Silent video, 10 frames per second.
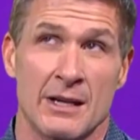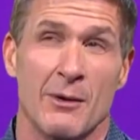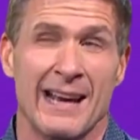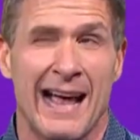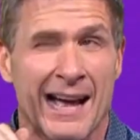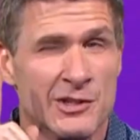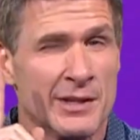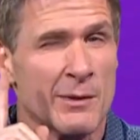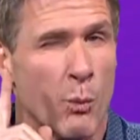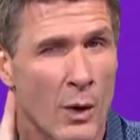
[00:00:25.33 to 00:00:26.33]
You know what?
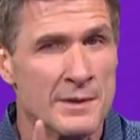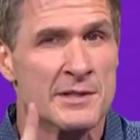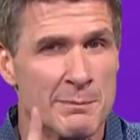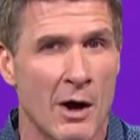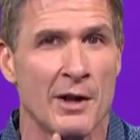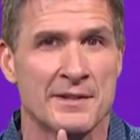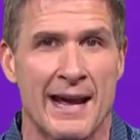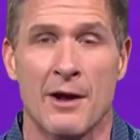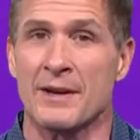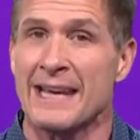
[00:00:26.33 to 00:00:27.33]
Actually, one small
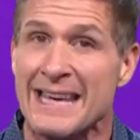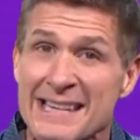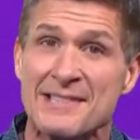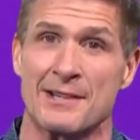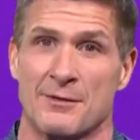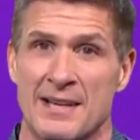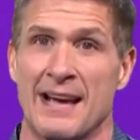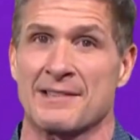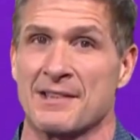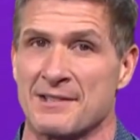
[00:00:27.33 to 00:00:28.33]
town east of
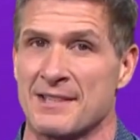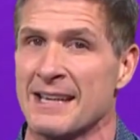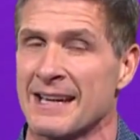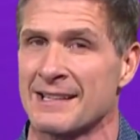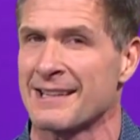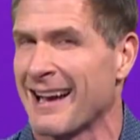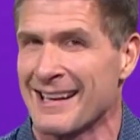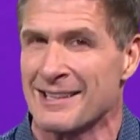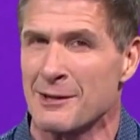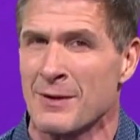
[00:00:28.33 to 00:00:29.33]
Texas did,
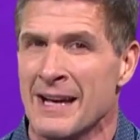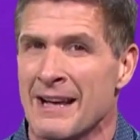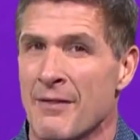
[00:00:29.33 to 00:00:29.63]
kind of.